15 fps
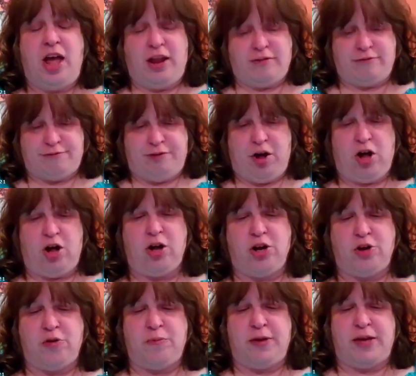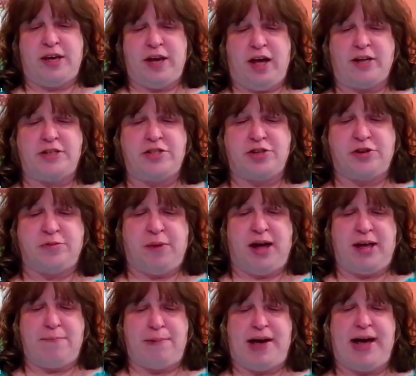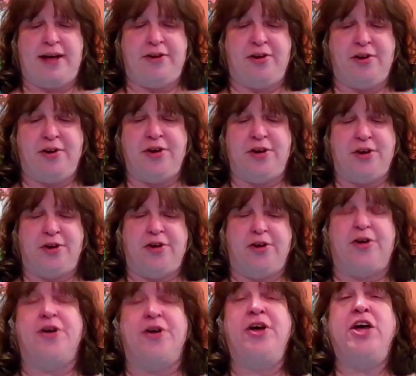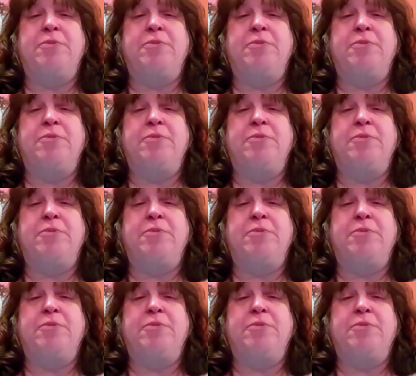and follow me under my banner,